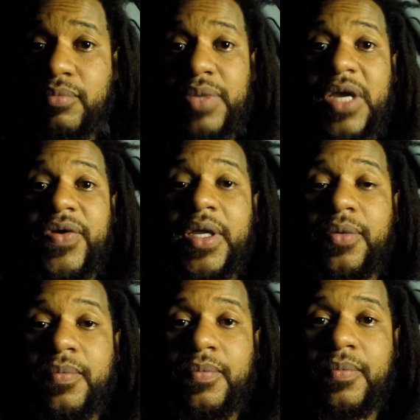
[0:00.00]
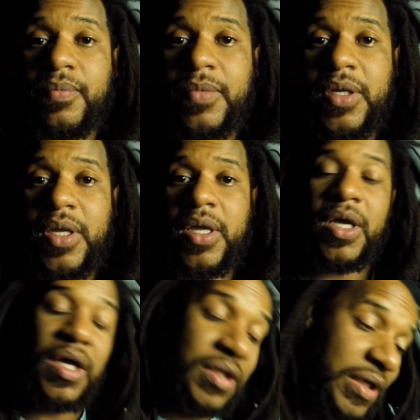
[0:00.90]
Period.
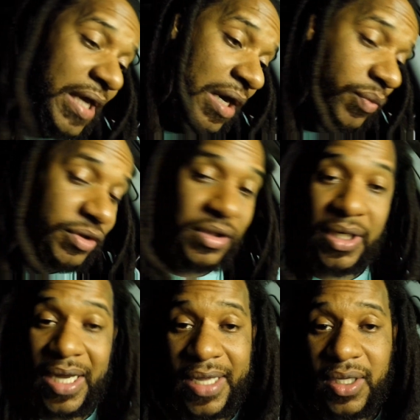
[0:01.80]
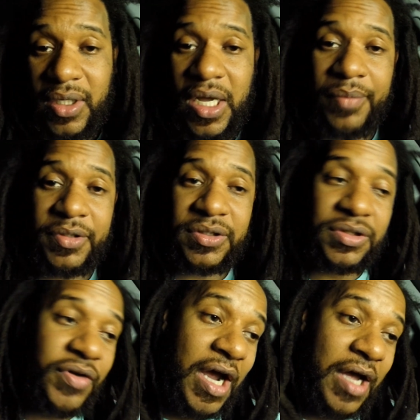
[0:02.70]
Other than that, I want you to like, comment,
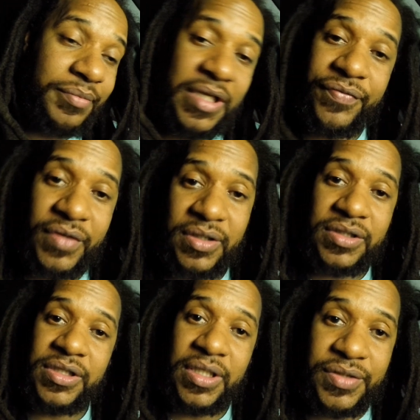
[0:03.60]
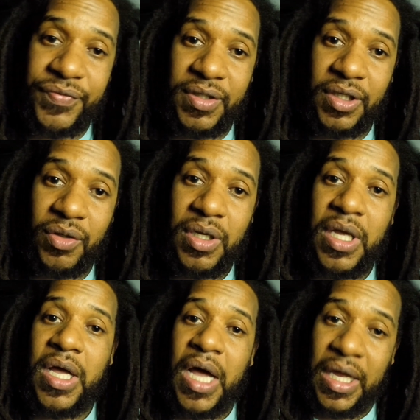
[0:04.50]
subscribe, and definitely share this video.
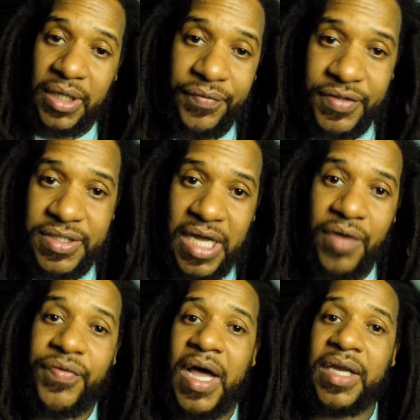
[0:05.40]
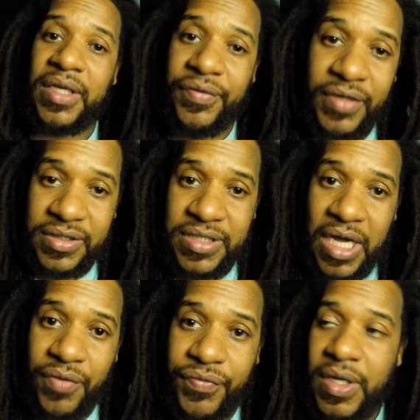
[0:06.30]
I love the South. I live
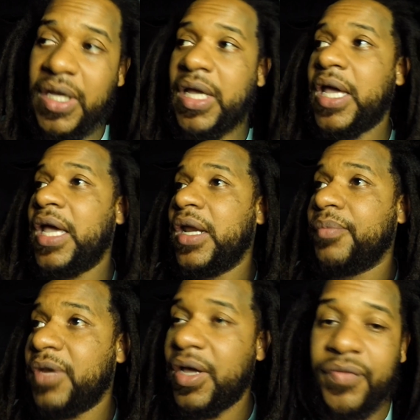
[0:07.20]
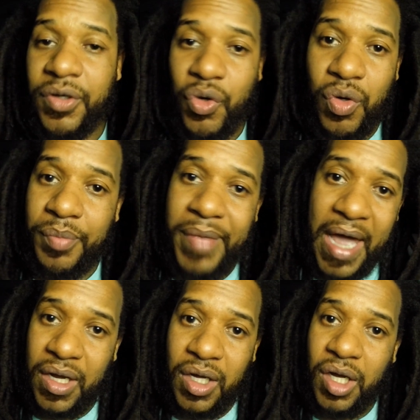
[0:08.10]
South, and I'm never going
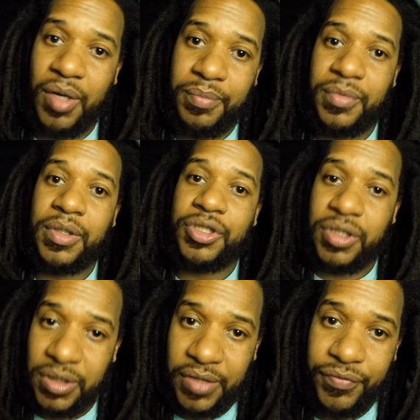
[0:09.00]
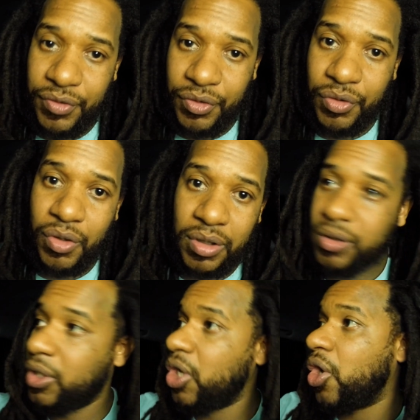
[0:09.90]
back up to live in New York
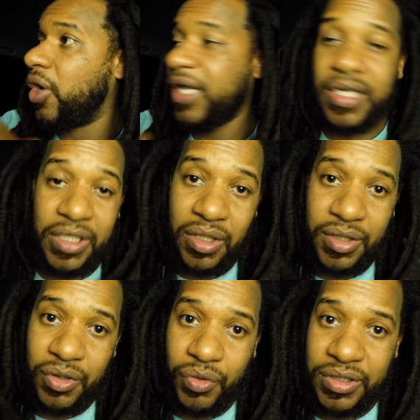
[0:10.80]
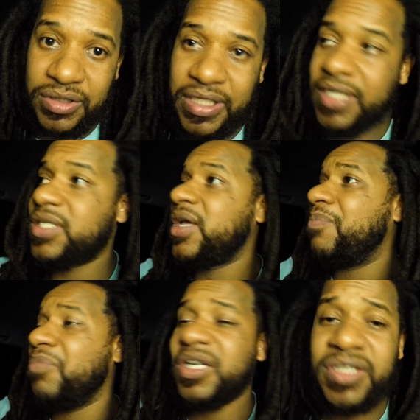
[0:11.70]
or any other northern states.
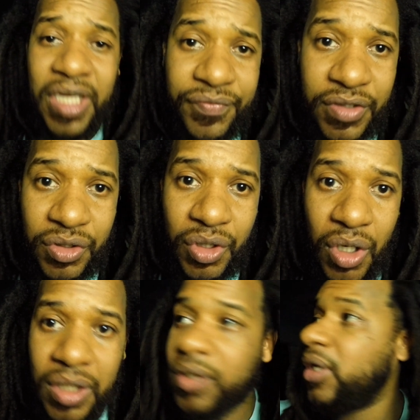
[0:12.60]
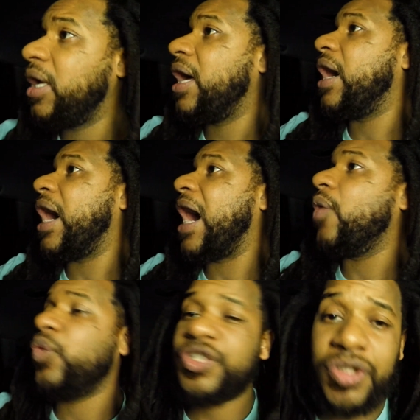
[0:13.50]
Much love to New York. I
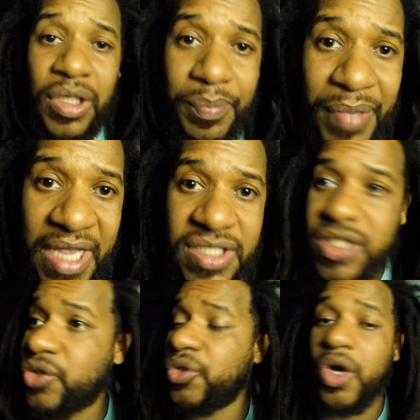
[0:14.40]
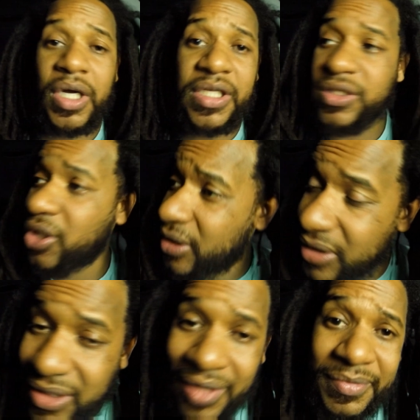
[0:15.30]
wish y'all the best. New Yorkers, y'all need
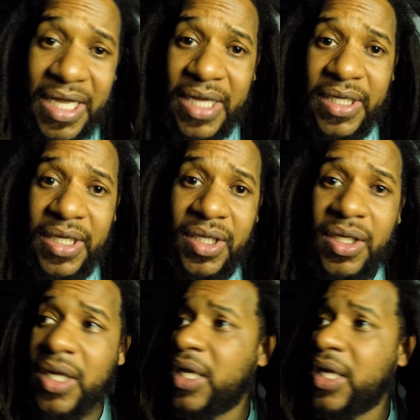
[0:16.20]
to come down here.